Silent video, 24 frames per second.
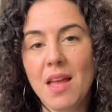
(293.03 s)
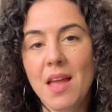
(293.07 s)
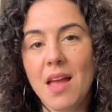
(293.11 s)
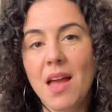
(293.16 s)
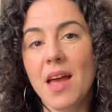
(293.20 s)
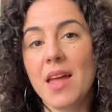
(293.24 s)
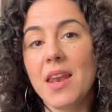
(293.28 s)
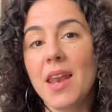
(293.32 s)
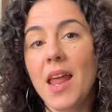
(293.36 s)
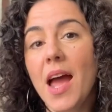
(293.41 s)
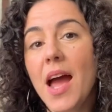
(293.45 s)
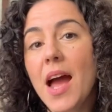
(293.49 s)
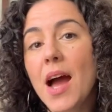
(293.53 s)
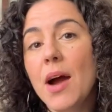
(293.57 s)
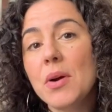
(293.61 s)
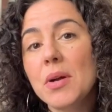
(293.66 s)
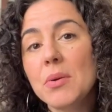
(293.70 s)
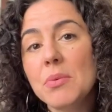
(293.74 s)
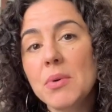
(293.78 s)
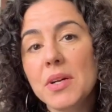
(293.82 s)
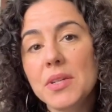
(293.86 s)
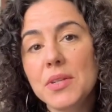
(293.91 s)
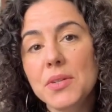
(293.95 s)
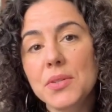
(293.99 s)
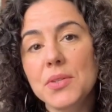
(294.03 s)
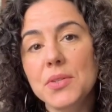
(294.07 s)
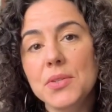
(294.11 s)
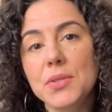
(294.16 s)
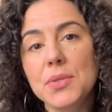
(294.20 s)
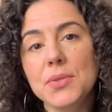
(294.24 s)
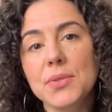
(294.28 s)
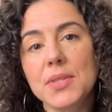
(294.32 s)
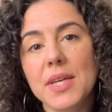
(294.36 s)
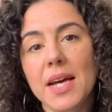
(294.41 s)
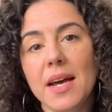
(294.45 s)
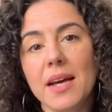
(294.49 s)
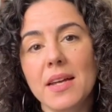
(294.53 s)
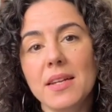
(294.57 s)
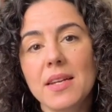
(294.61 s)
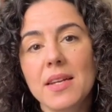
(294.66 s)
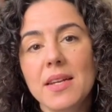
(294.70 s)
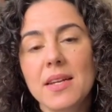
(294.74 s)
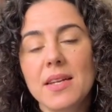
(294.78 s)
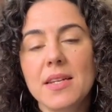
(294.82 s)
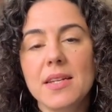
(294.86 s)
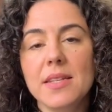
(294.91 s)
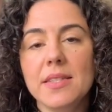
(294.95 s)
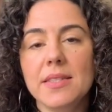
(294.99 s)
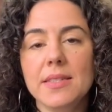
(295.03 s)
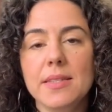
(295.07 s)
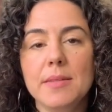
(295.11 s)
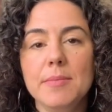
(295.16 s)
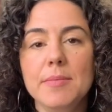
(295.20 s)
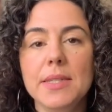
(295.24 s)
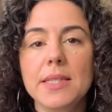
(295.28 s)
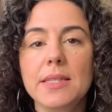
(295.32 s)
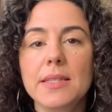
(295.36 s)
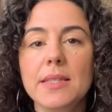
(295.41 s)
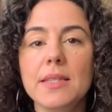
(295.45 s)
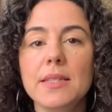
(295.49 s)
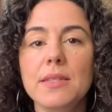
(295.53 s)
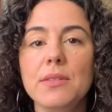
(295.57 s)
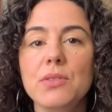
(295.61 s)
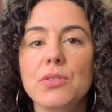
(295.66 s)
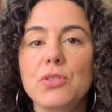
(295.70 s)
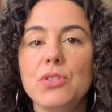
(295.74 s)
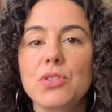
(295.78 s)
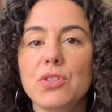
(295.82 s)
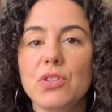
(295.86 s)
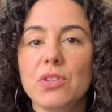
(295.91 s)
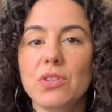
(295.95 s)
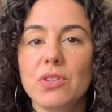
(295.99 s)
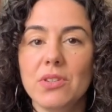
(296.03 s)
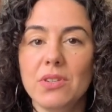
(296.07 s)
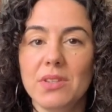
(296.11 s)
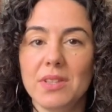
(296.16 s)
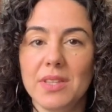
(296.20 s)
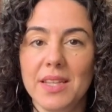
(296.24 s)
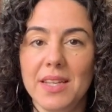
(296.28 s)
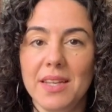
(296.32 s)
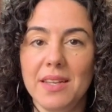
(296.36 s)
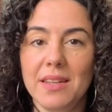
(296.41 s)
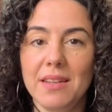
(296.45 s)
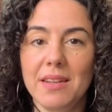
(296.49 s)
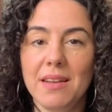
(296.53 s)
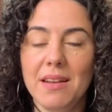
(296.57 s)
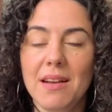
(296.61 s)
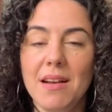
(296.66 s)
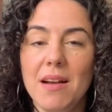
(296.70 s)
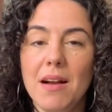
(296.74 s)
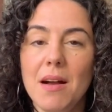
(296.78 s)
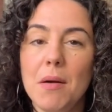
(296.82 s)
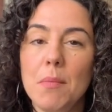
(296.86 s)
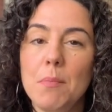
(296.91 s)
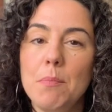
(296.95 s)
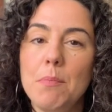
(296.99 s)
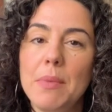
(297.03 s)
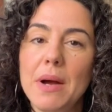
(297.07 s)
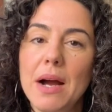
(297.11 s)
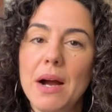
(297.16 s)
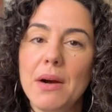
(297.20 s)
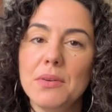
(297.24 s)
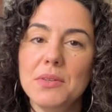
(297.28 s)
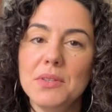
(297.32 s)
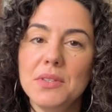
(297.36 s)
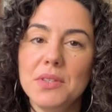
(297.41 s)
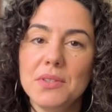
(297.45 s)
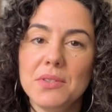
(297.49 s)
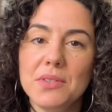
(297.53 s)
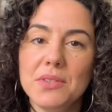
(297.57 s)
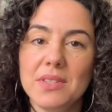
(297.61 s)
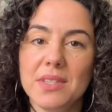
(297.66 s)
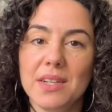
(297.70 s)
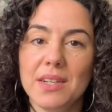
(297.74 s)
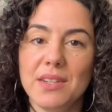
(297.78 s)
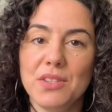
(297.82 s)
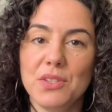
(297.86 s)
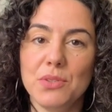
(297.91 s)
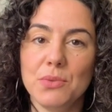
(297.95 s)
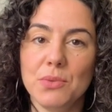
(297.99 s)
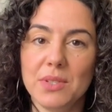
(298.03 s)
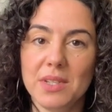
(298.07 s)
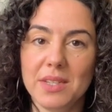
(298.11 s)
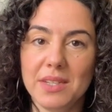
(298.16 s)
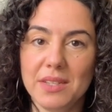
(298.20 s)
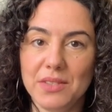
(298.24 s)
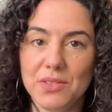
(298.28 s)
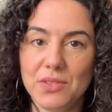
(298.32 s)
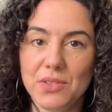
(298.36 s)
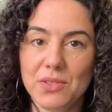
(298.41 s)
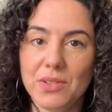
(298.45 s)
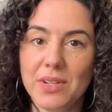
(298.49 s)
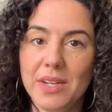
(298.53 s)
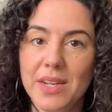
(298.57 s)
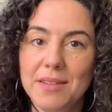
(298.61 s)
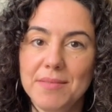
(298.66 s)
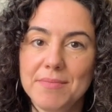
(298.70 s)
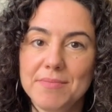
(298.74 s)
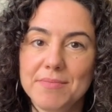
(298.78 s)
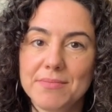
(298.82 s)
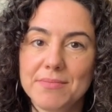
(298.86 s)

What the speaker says: And how I want you to do that is to begin journaling about your sexual history.